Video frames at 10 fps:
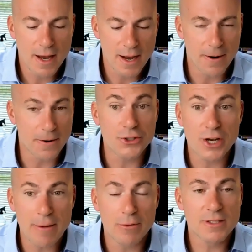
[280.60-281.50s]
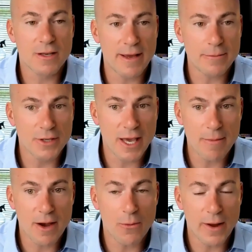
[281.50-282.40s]
uh, or jobless claims that
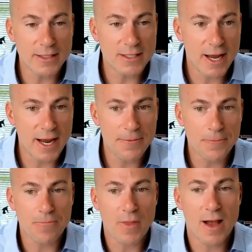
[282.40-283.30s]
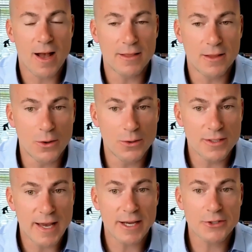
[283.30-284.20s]
came out Wednesday. Uh,
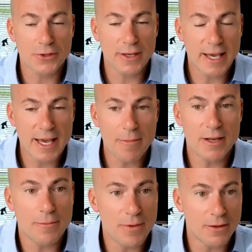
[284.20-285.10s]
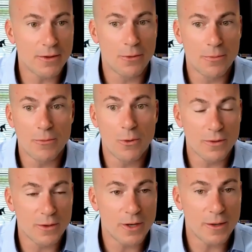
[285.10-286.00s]
those actually came in to be a little bit more
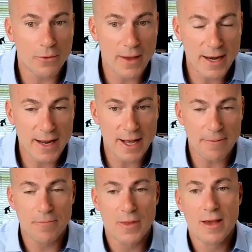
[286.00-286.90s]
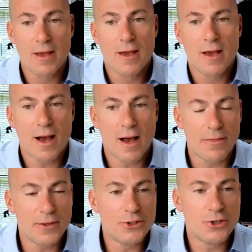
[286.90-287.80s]
than we had planned on. Uh,
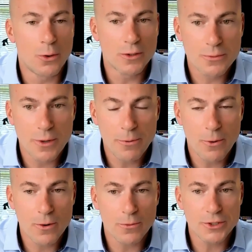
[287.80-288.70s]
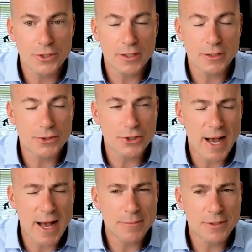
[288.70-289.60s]
the JOLTS report, which is
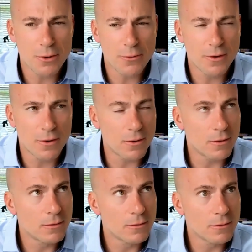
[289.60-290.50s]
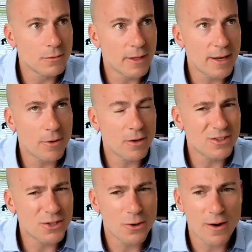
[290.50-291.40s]
jobs over labor
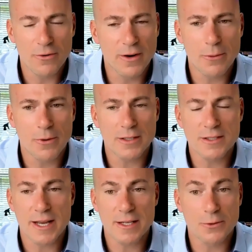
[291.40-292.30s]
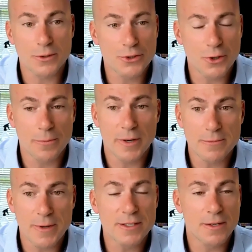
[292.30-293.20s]
and turnover, I forget what it stands for. It's JOLT, but it's
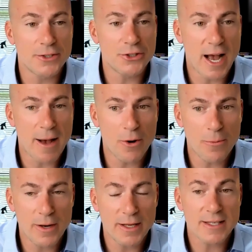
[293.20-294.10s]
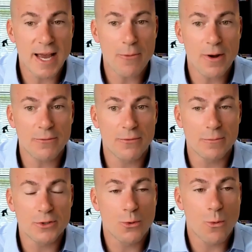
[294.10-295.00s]
basically job openings. That went
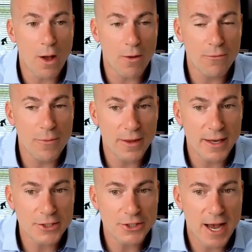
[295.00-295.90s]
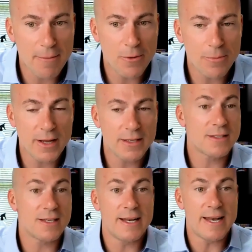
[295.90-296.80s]
from 12 million job openings
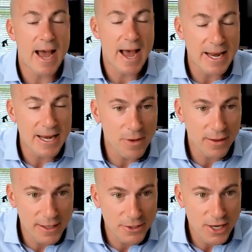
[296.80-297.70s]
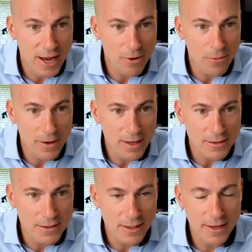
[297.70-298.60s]
to 9 million job mm.
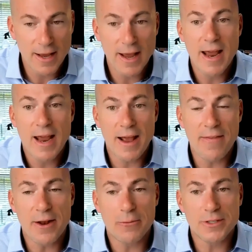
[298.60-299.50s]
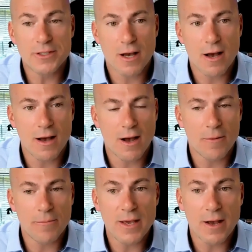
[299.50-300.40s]
openings. And then we saw
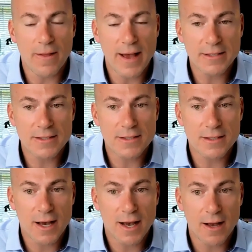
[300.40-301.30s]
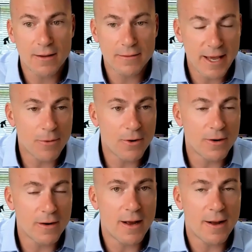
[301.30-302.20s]
our BLS uh,
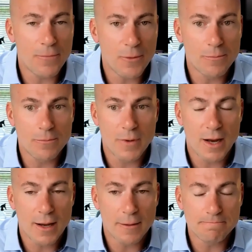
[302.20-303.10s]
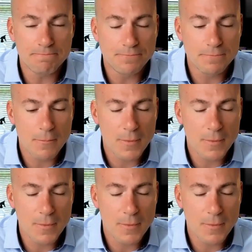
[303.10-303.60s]
labor, uh, the um,